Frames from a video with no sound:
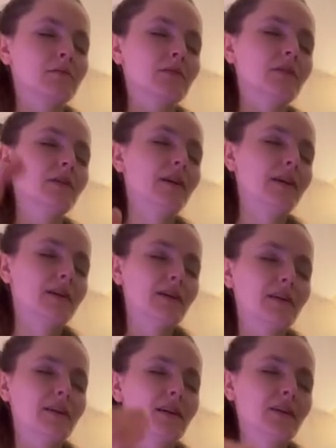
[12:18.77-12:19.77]
yeah,
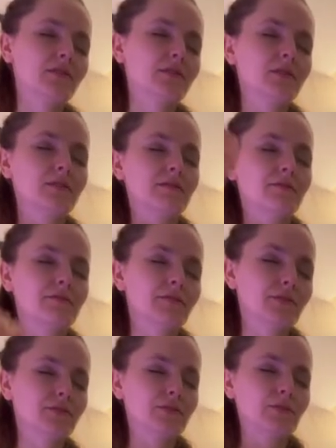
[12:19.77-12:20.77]
it actually doesn't
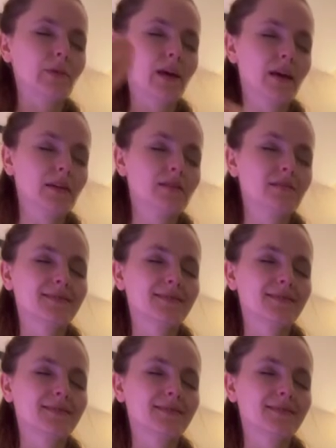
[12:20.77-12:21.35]
feel too bad